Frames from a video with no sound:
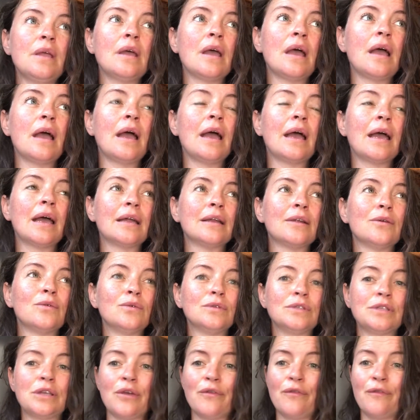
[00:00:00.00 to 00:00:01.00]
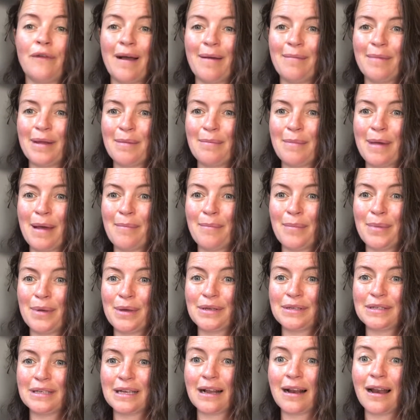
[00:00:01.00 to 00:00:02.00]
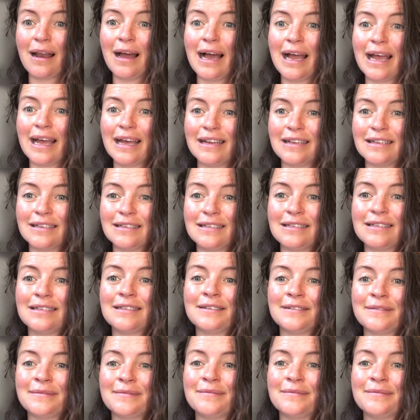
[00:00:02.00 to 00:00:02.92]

and also family members and clients,